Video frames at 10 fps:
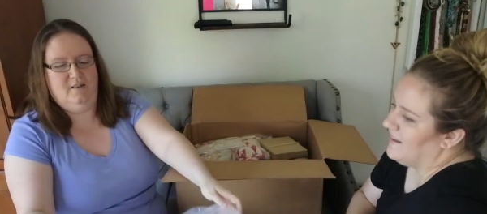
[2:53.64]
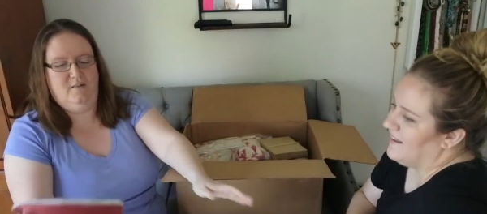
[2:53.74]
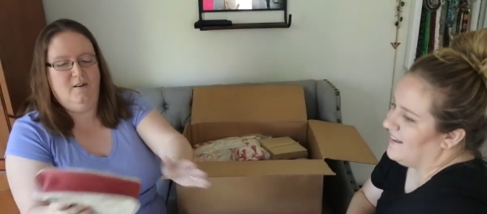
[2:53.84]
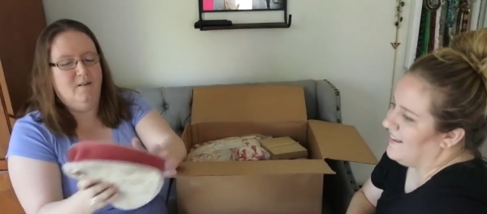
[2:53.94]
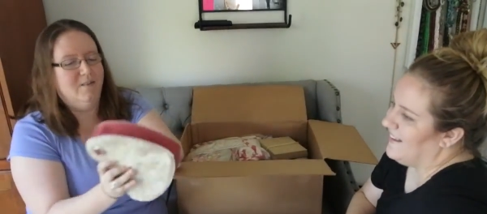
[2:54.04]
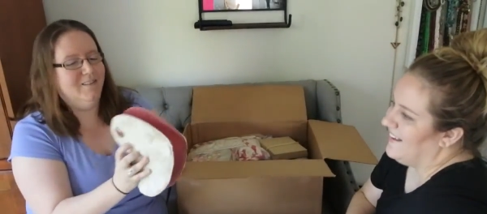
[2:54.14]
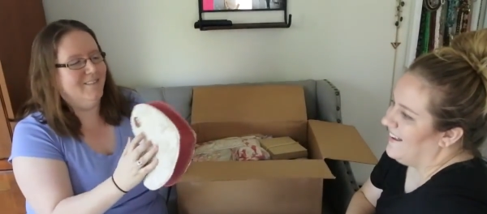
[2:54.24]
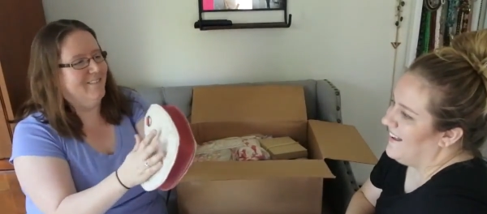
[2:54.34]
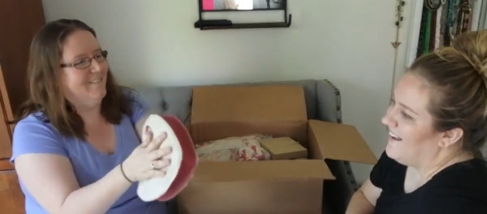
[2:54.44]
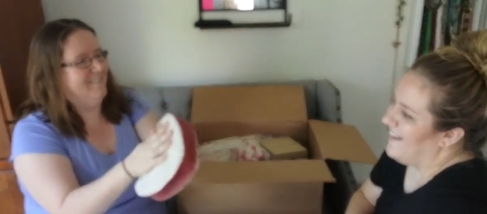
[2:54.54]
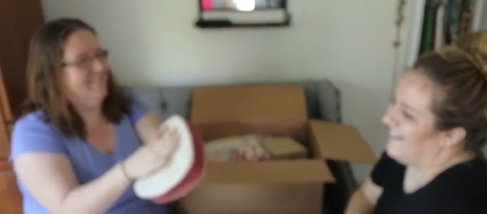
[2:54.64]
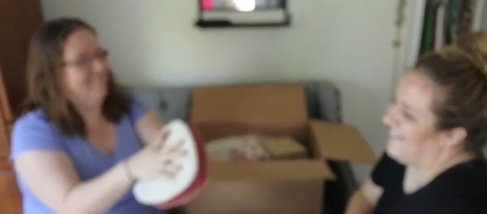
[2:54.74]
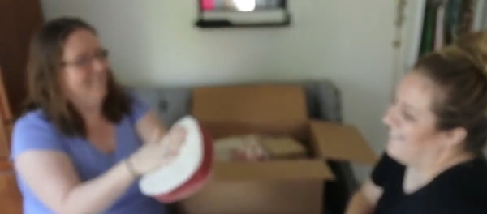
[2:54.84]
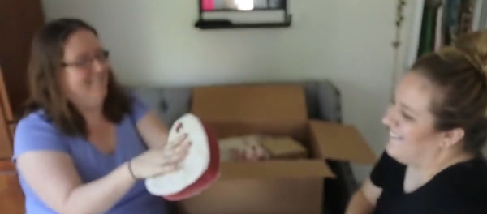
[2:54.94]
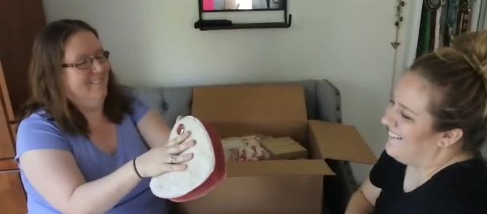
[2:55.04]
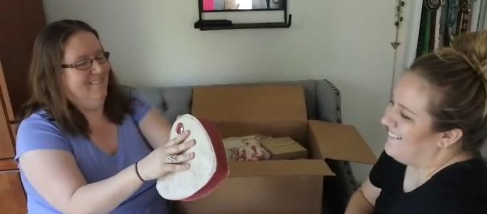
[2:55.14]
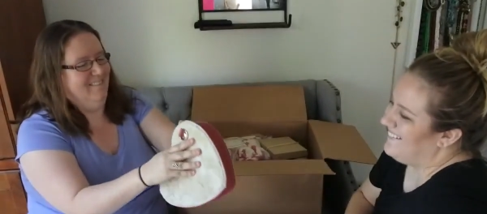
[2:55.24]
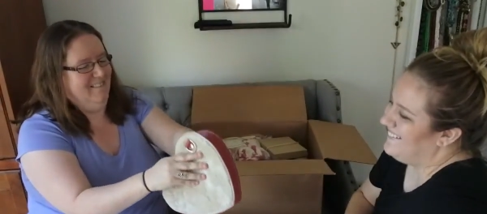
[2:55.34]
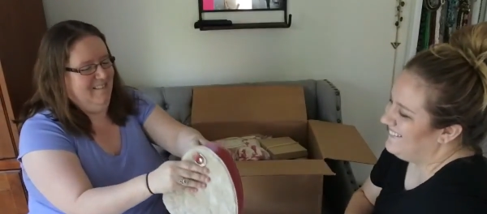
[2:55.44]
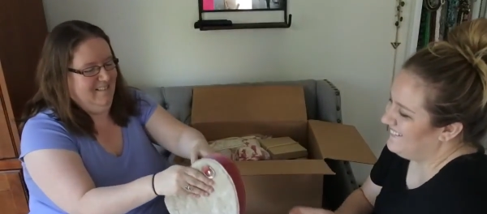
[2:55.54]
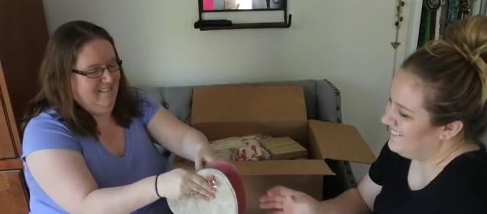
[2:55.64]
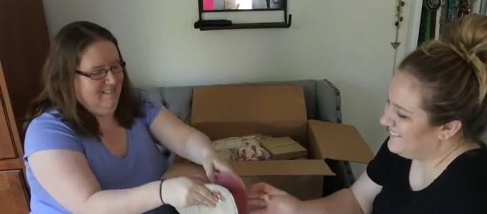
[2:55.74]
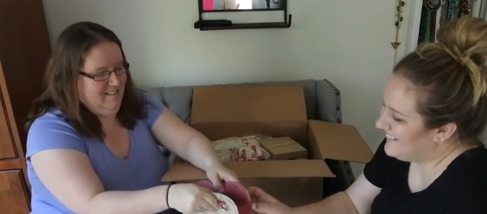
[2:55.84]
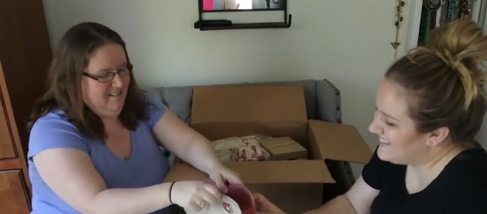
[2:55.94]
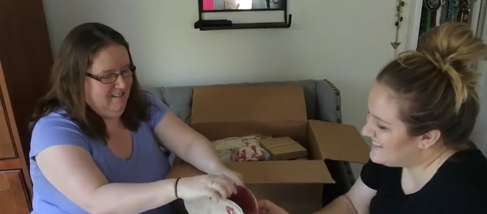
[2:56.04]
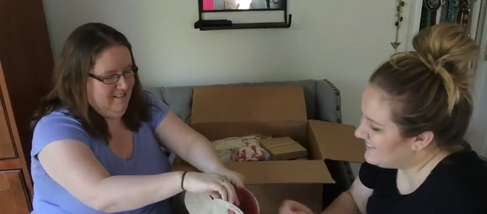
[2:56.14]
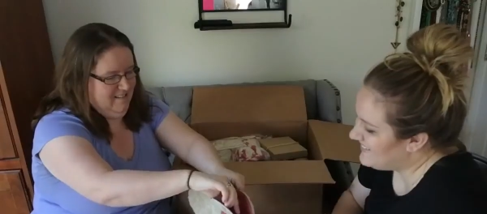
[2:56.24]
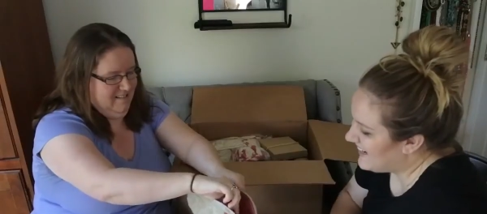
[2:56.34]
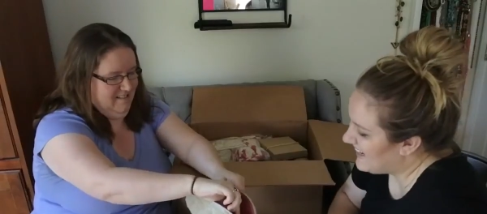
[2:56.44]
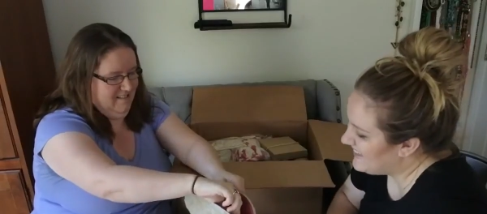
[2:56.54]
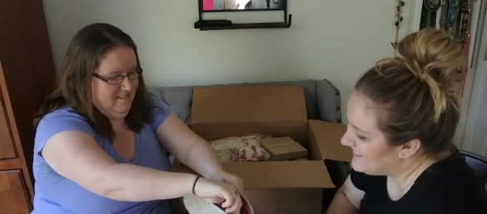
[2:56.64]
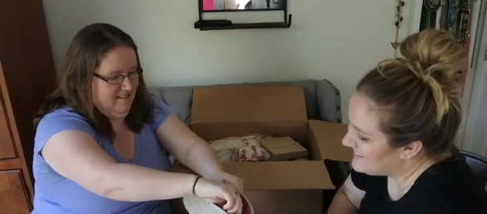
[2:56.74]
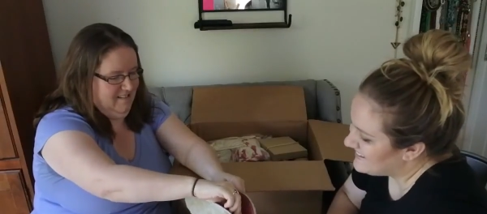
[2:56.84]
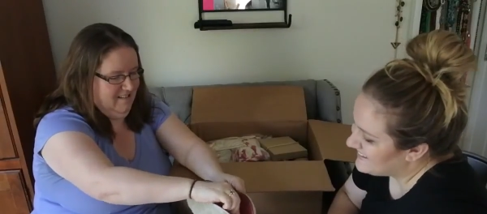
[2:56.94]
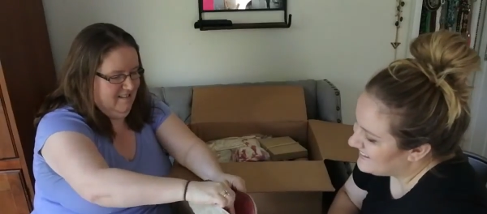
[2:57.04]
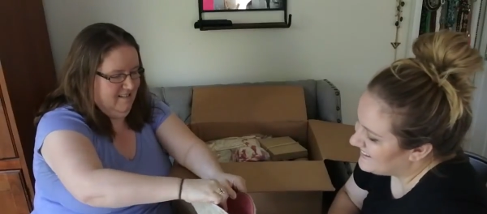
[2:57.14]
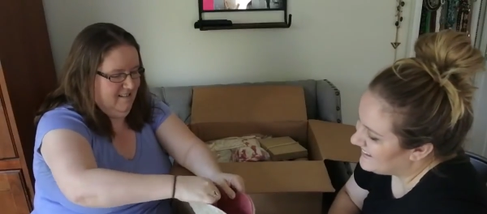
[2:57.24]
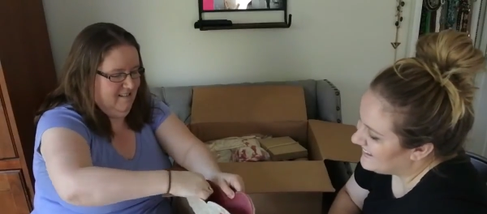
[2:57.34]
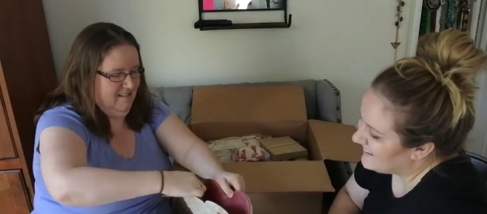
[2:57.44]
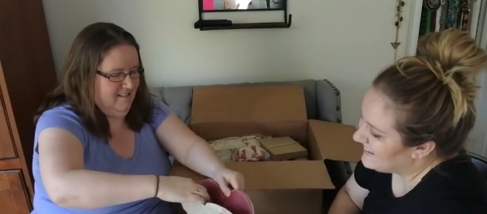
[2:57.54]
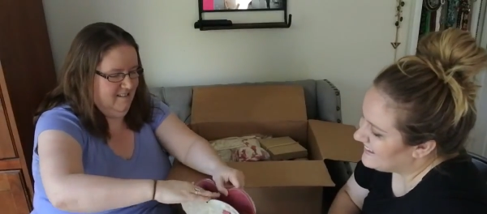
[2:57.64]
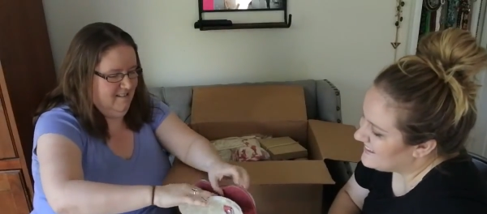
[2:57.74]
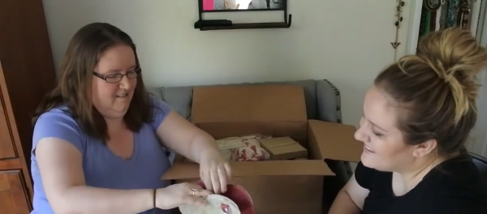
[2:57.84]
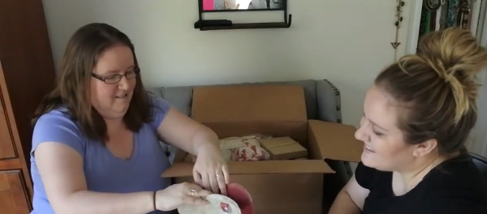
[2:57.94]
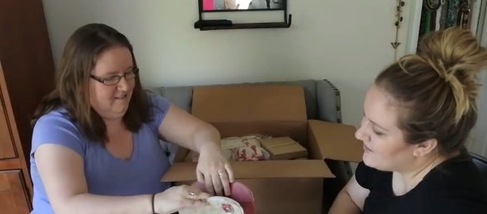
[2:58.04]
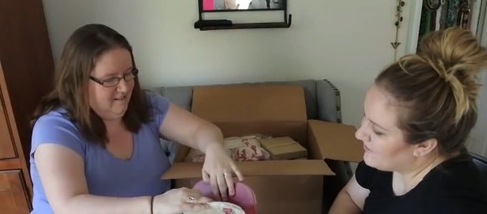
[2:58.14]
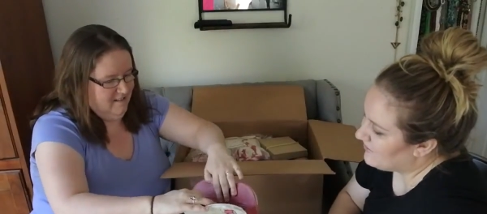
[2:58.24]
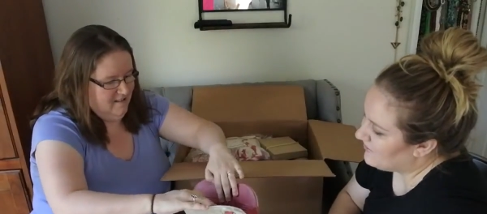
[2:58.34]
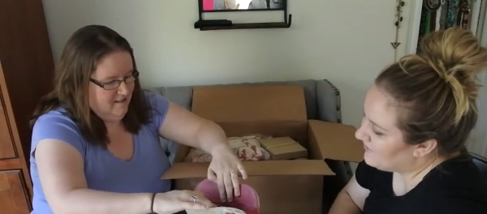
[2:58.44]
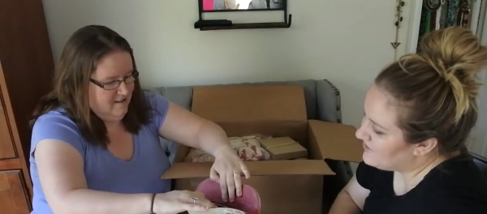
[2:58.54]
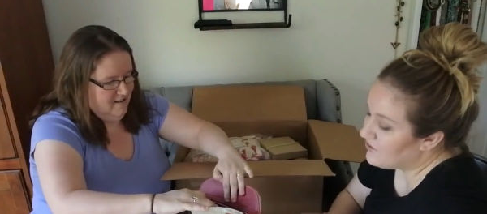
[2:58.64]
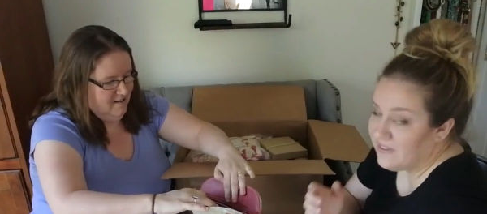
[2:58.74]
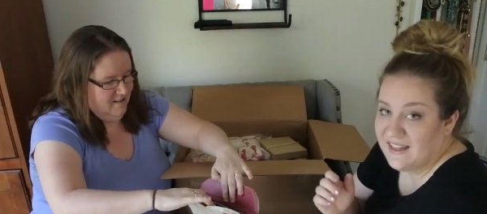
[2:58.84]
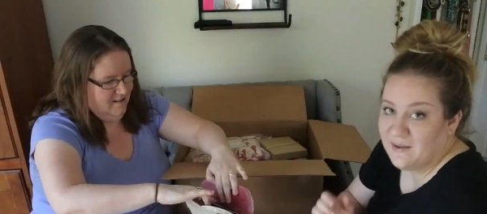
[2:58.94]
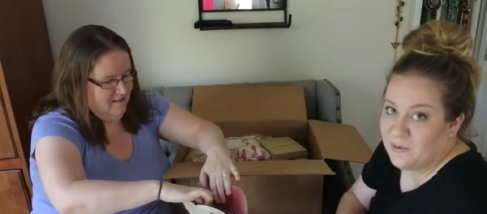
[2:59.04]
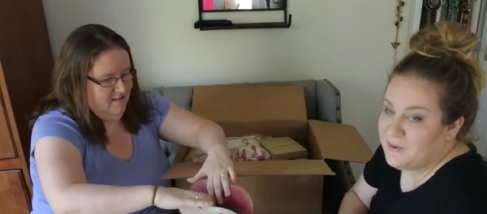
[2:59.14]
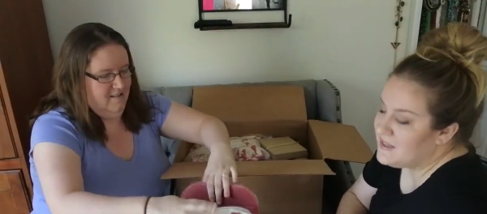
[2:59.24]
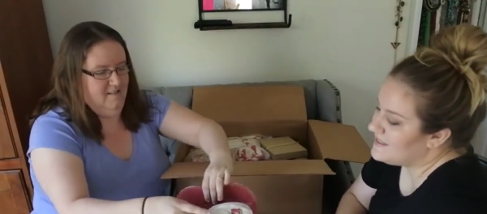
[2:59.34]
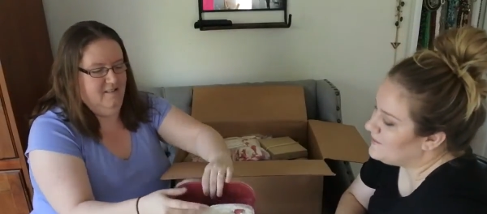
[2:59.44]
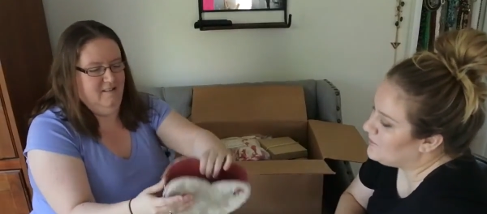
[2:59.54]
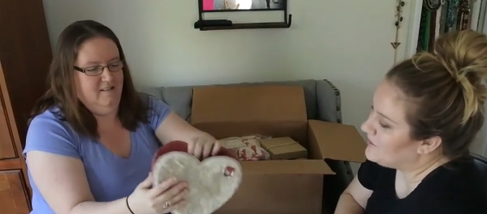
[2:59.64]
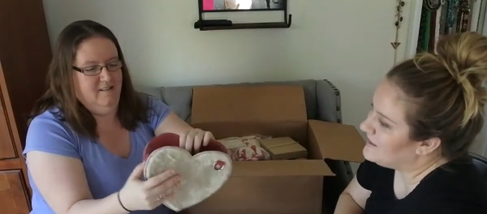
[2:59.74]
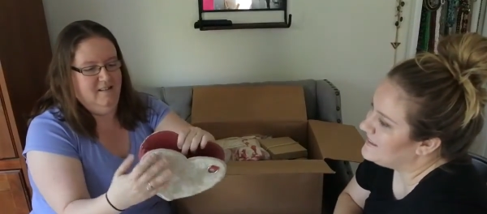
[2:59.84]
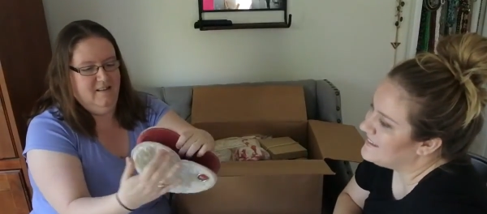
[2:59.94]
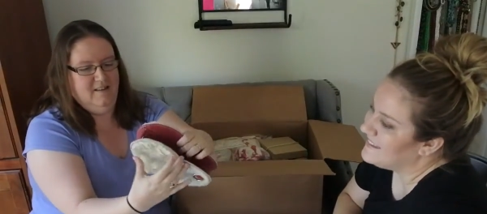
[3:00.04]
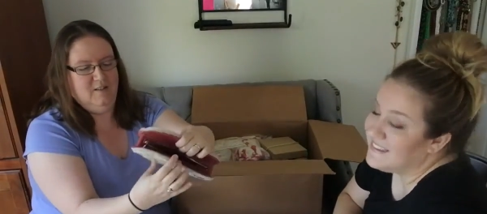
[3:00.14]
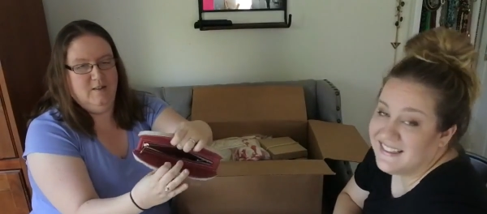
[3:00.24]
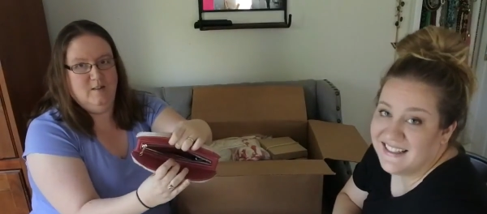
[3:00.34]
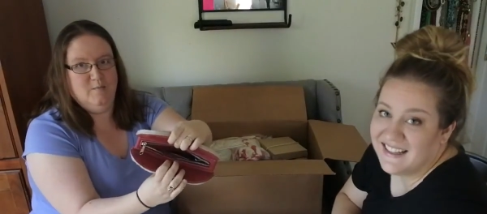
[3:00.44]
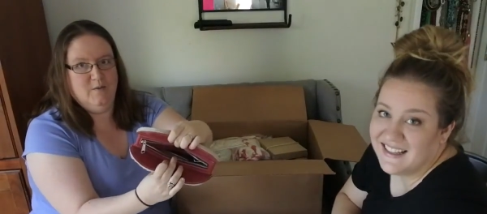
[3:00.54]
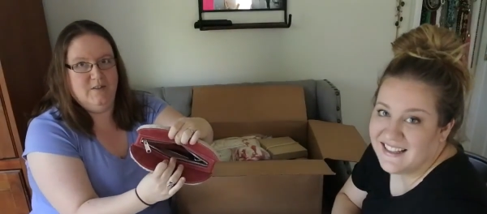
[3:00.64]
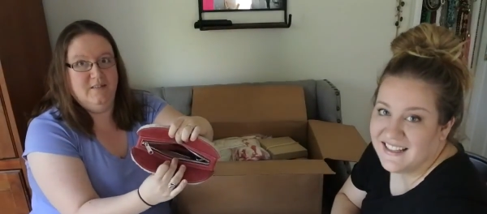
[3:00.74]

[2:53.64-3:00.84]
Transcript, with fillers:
Speaker 1: of... Oh, Oh, that's so nice. So, show the camera where the zipper is. So the zipper's